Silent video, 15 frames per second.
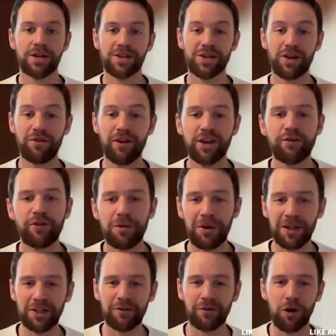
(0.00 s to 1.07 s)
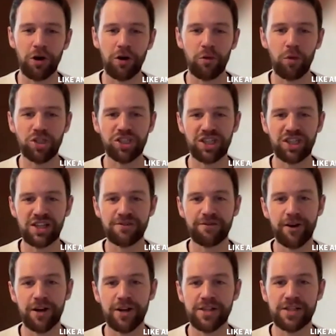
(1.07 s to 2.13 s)
So thank you very much for watching this
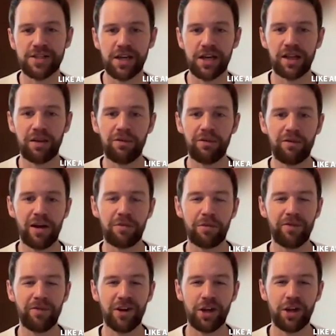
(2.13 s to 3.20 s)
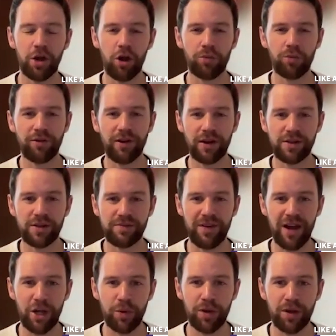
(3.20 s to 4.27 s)
first club development video. Hope you found some
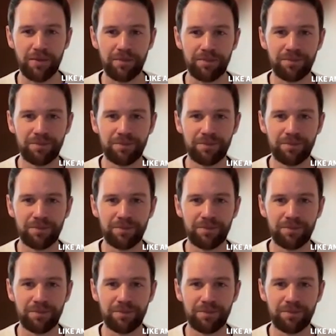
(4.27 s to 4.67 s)
value in it.